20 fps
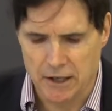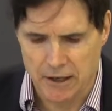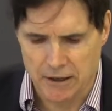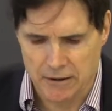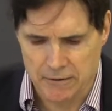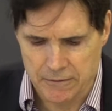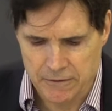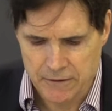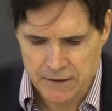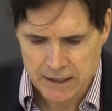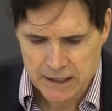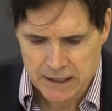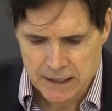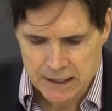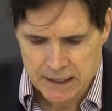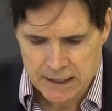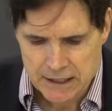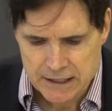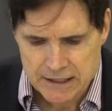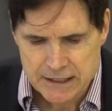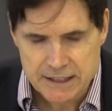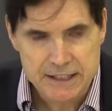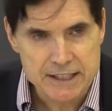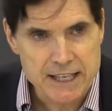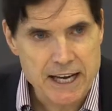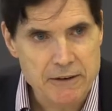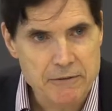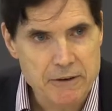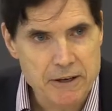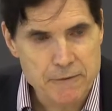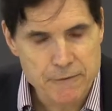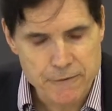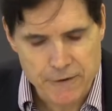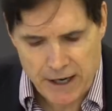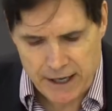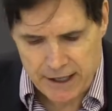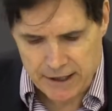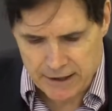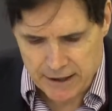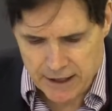of saving
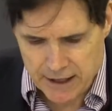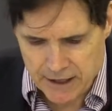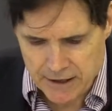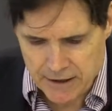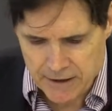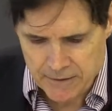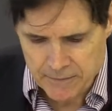faith.